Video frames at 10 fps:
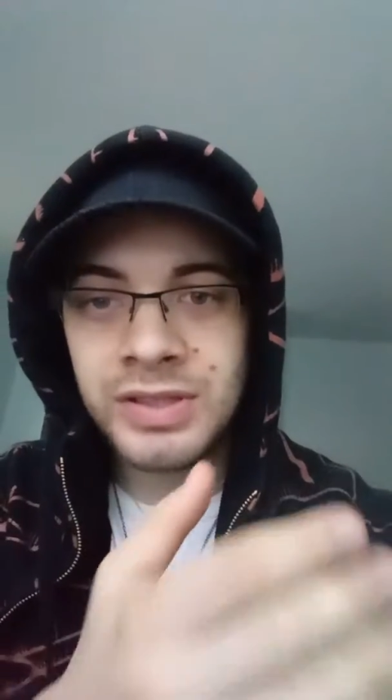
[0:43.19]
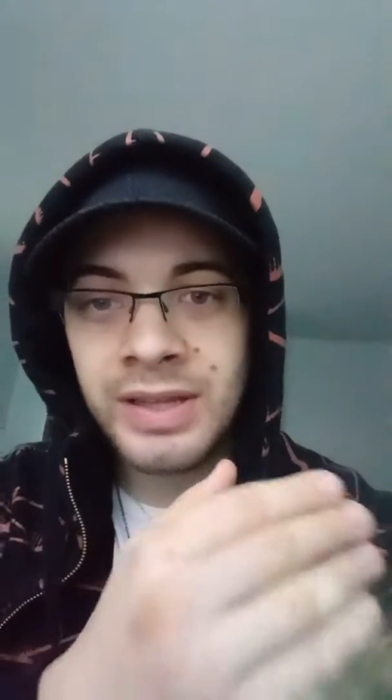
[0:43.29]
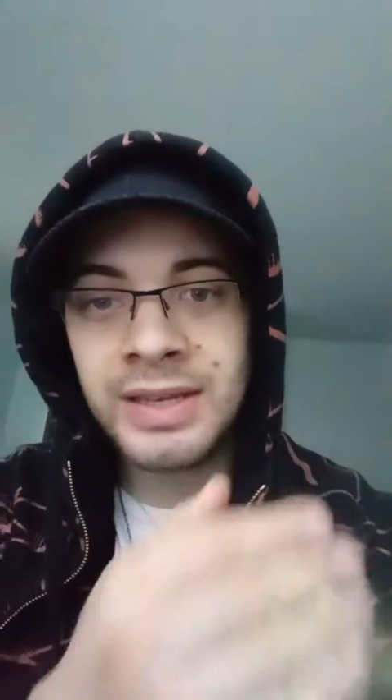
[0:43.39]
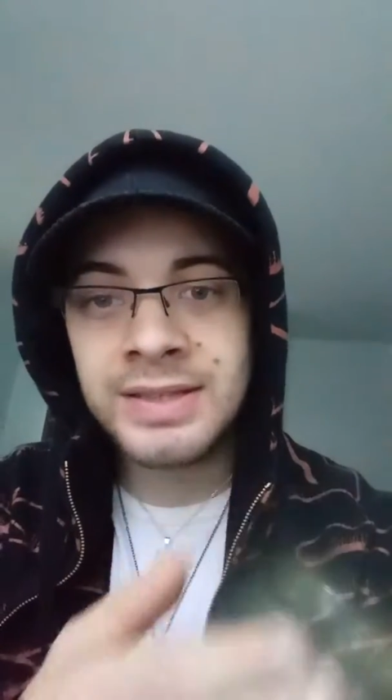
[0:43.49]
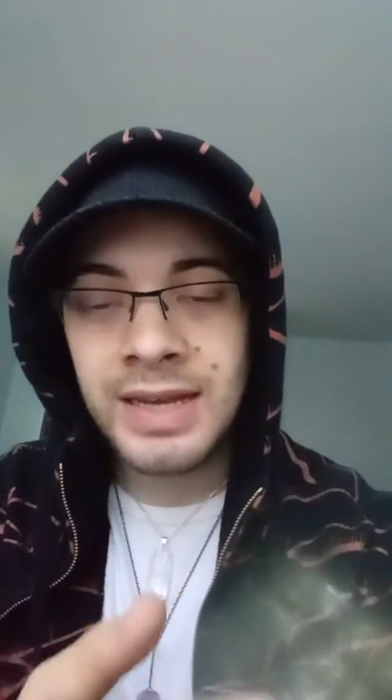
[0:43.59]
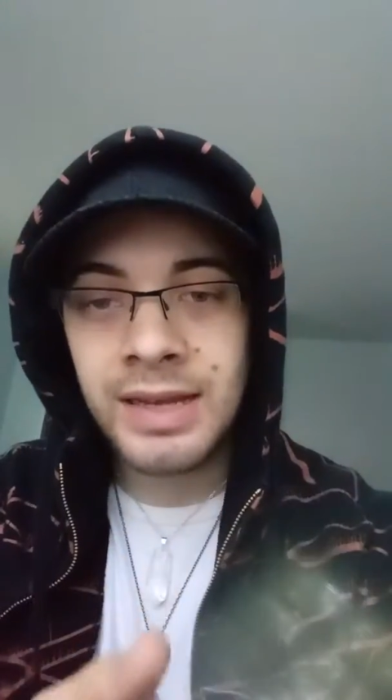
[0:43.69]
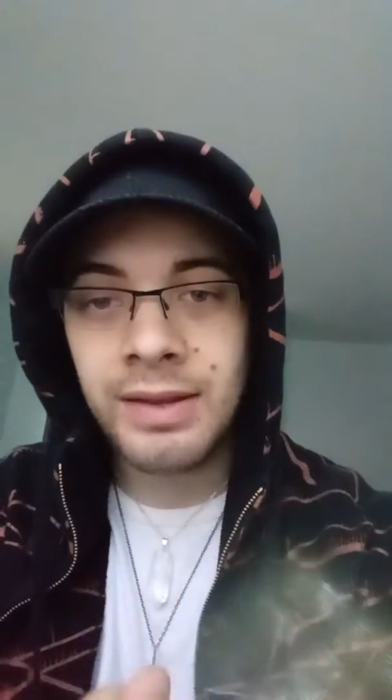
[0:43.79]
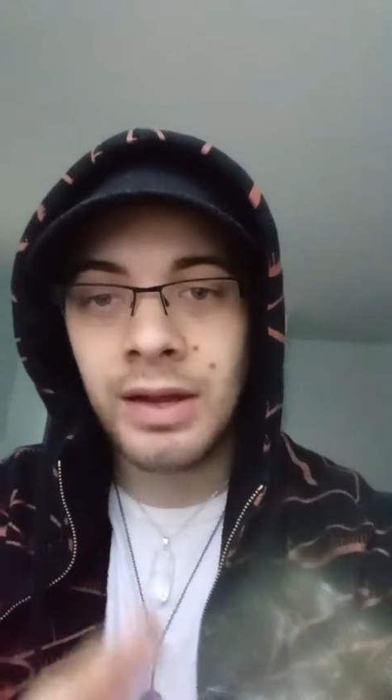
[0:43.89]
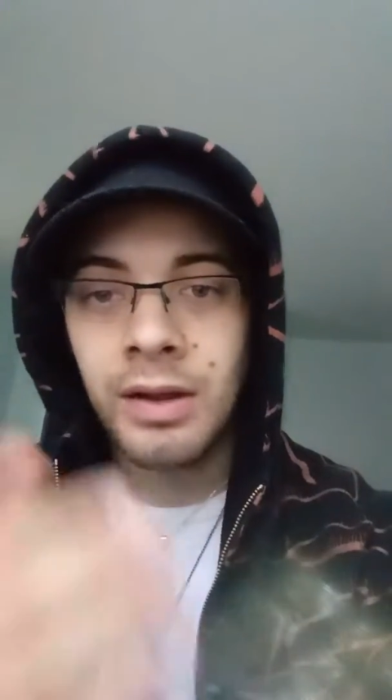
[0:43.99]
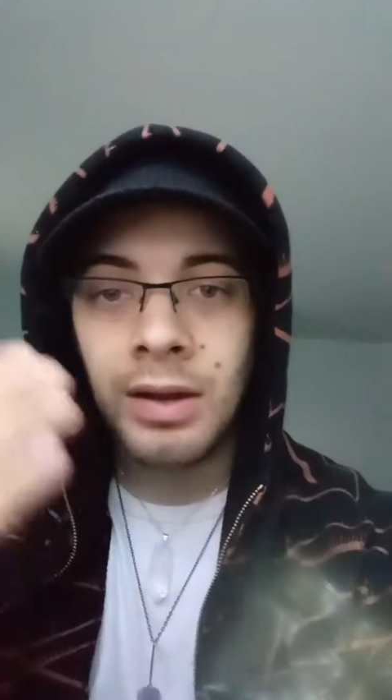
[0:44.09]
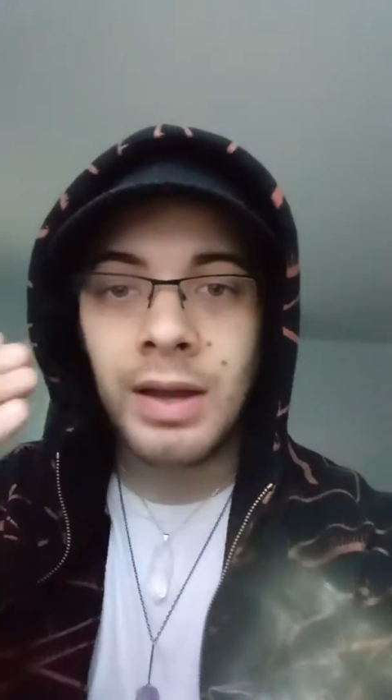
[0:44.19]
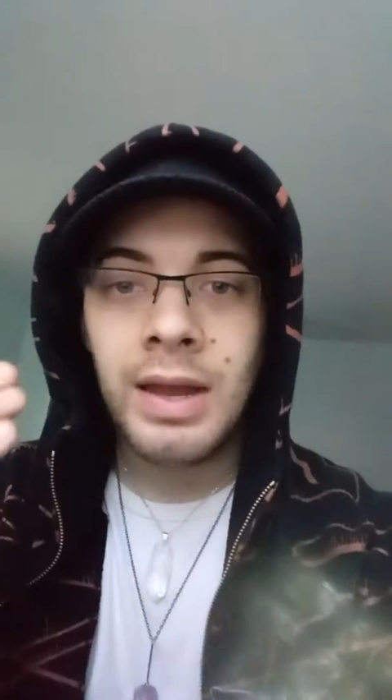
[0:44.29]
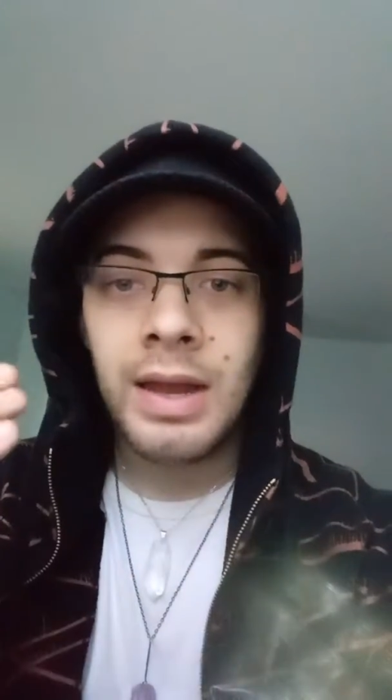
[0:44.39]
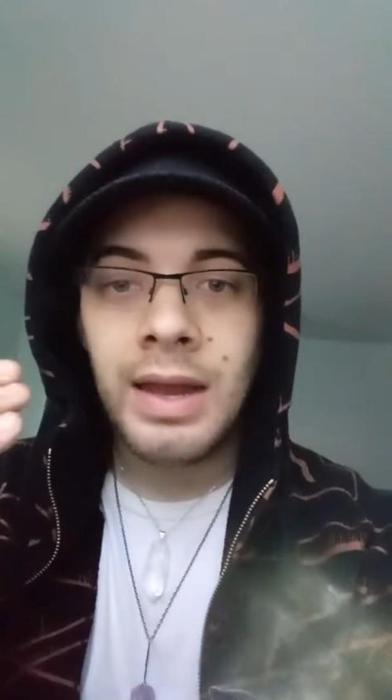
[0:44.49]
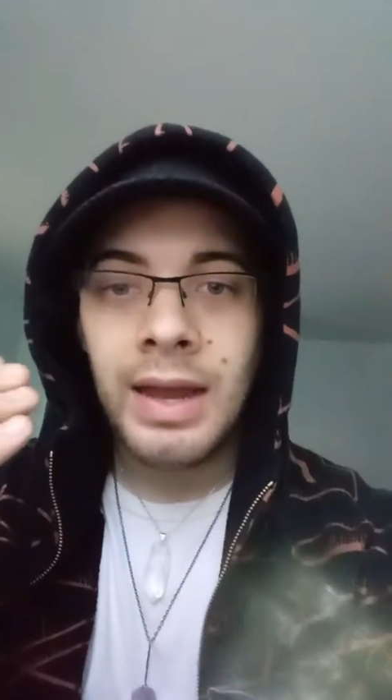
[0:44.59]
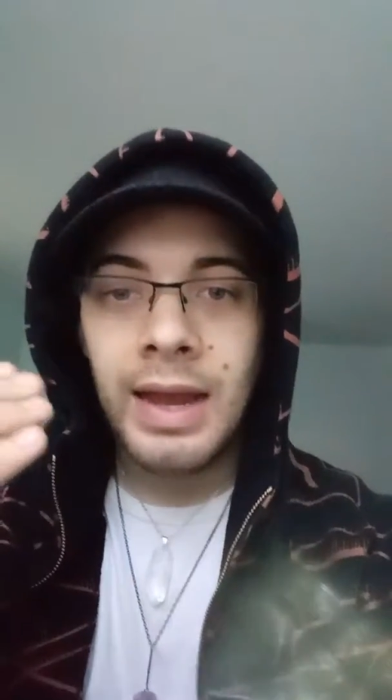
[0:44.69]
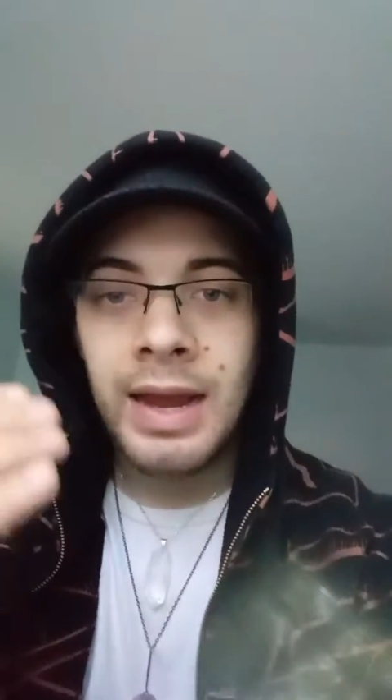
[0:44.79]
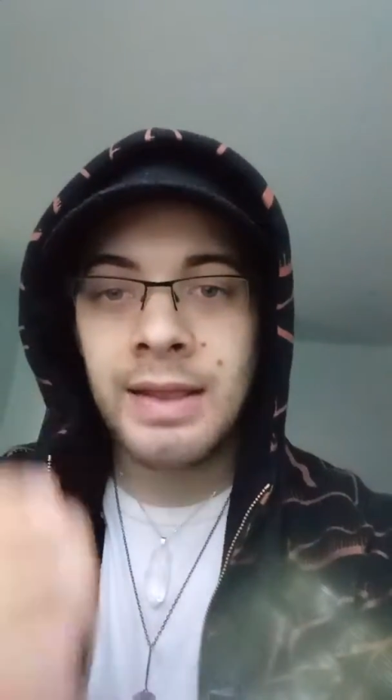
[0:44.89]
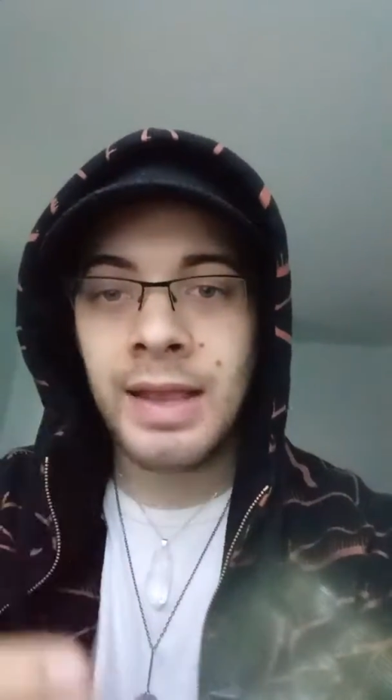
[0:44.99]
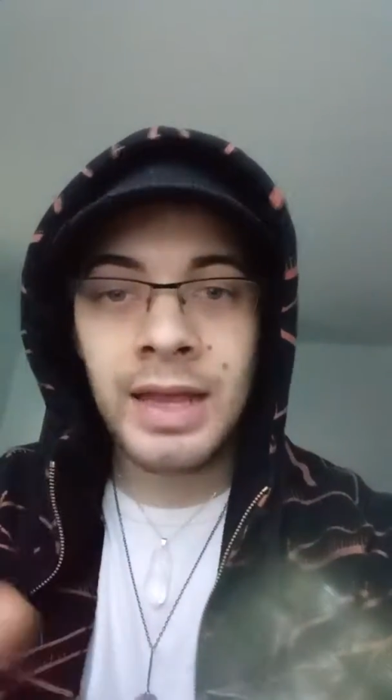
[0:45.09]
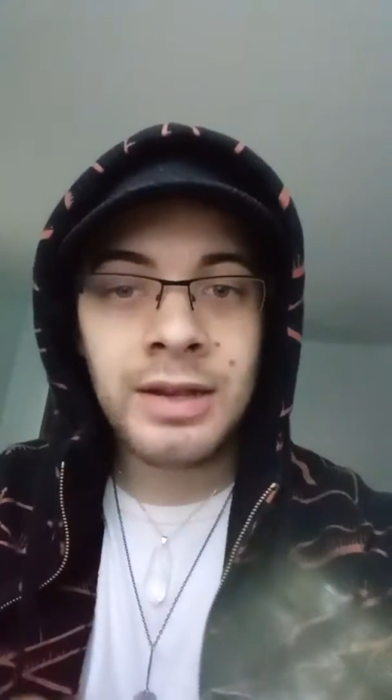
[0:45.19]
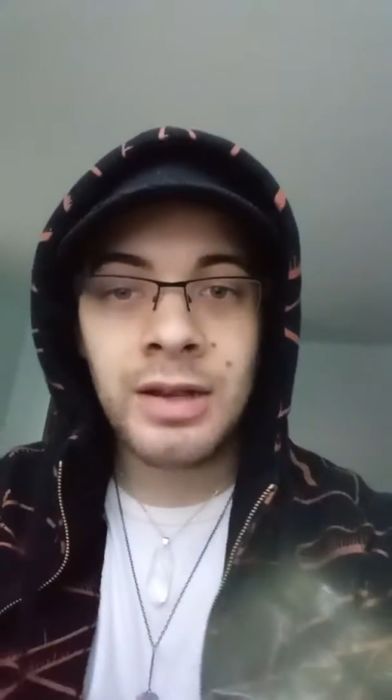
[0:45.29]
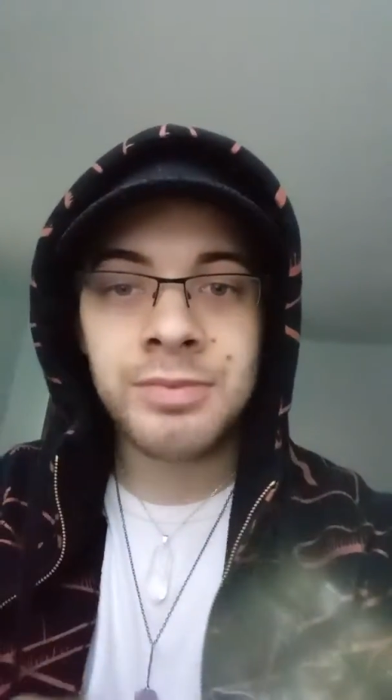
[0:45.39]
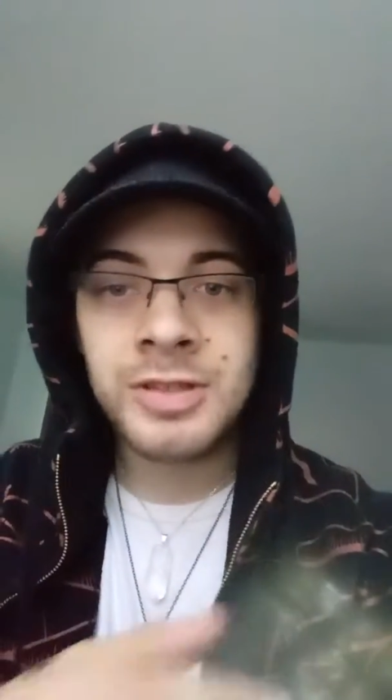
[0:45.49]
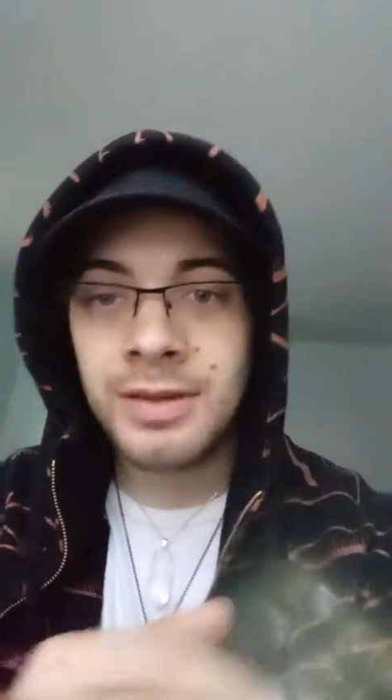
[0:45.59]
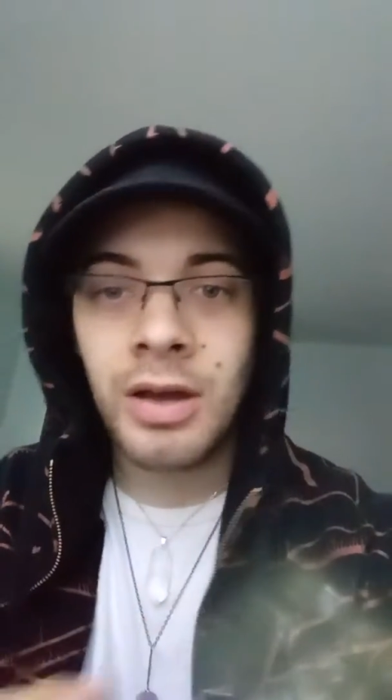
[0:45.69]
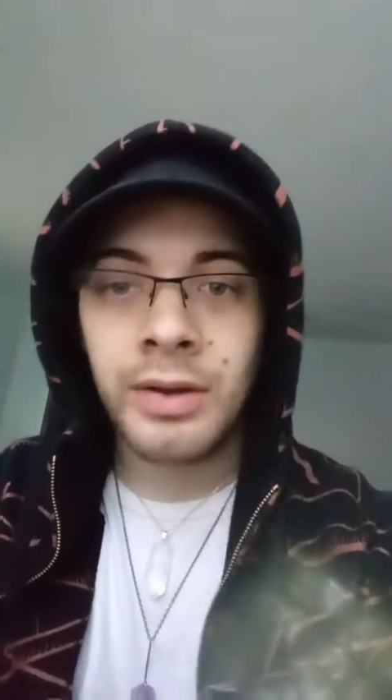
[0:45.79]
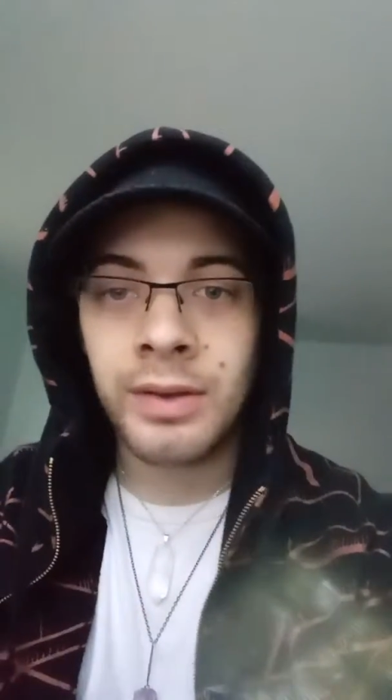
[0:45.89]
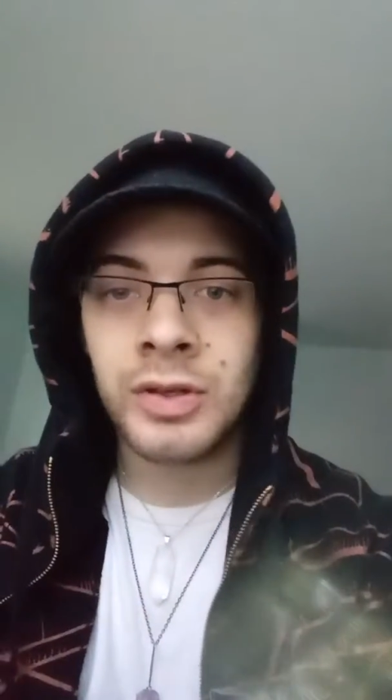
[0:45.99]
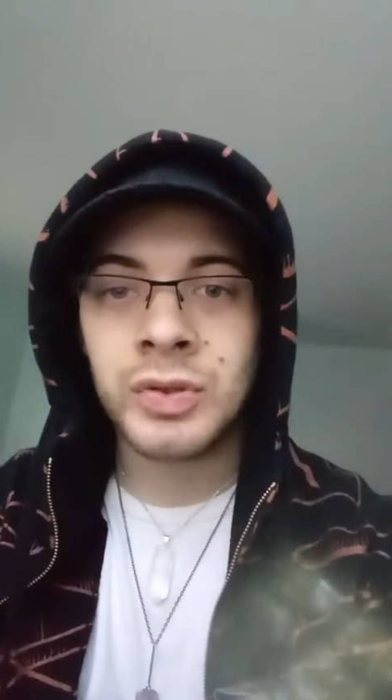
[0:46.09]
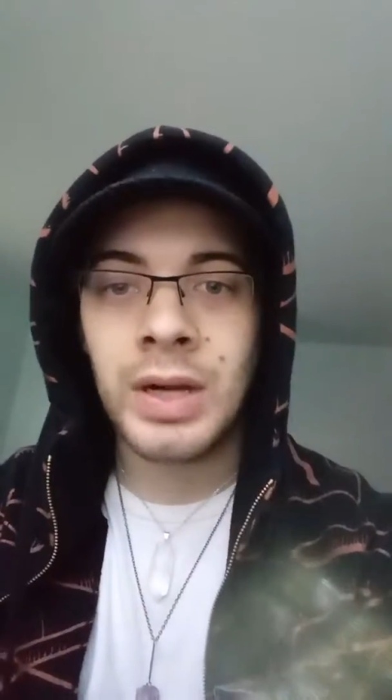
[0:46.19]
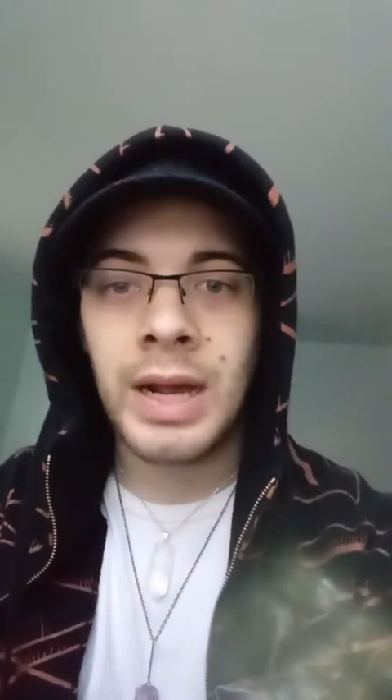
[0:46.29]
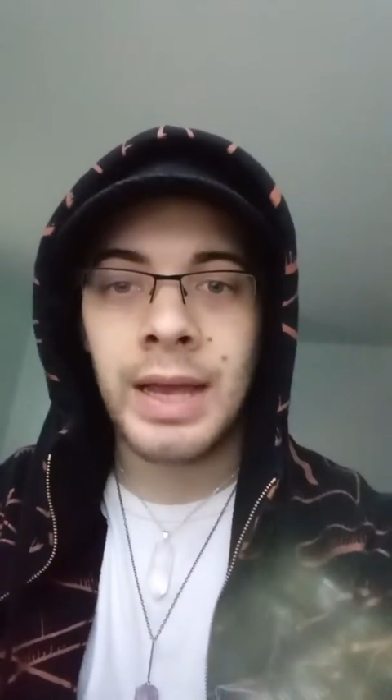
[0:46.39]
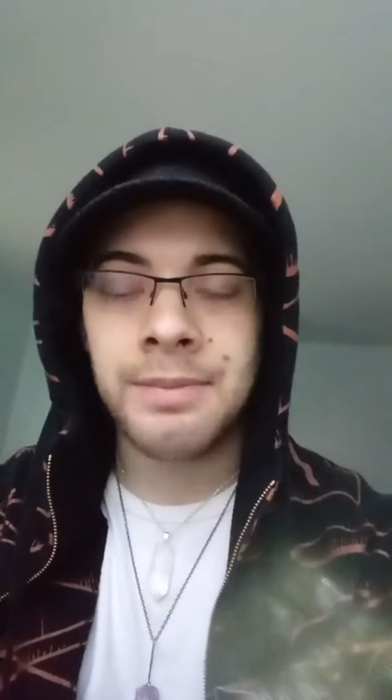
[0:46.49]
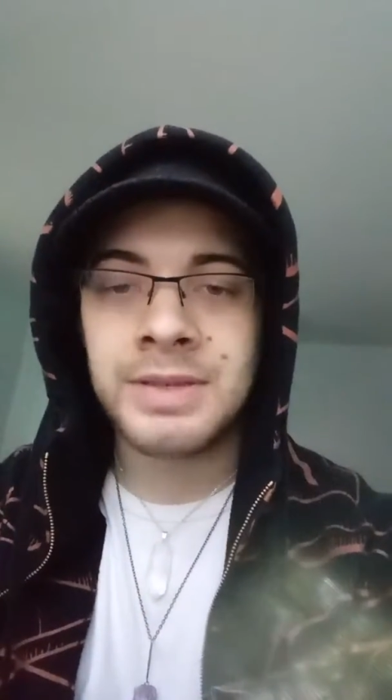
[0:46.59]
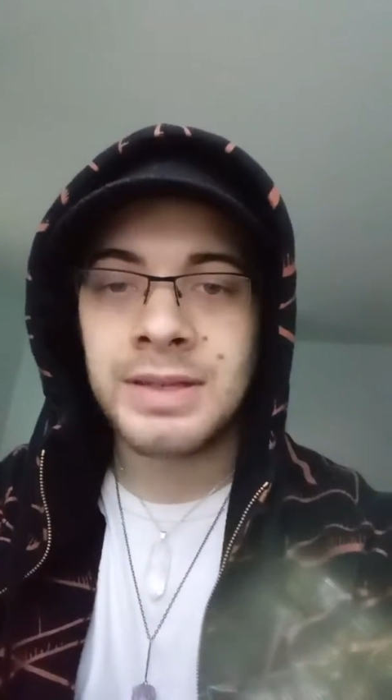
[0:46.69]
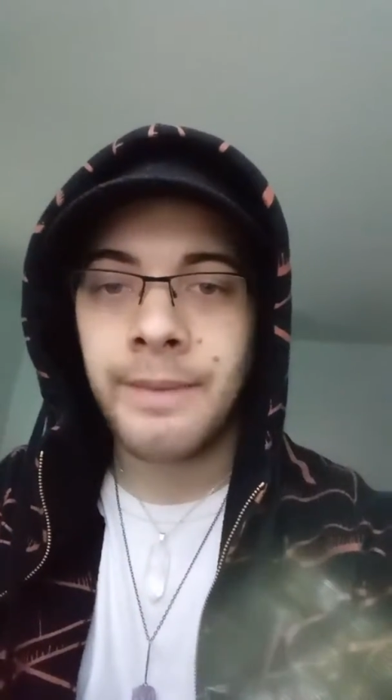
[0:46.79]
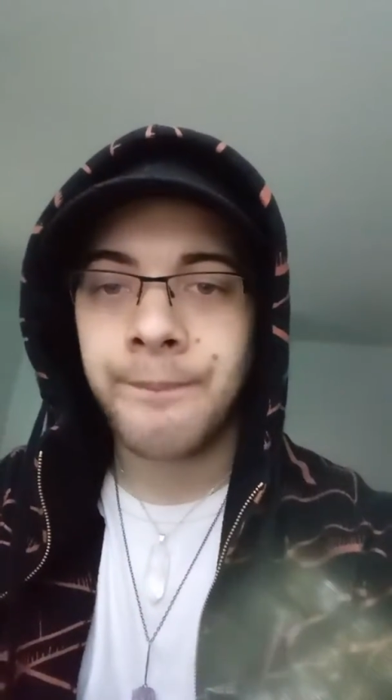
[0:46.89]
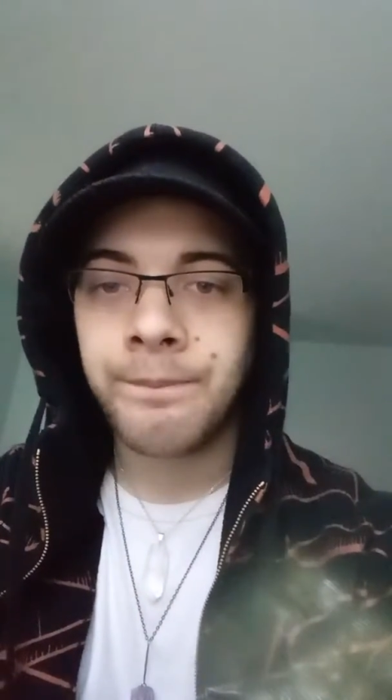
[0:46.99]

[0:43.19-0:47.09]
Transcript: They stayed there and they ended up slaughtering the tribes,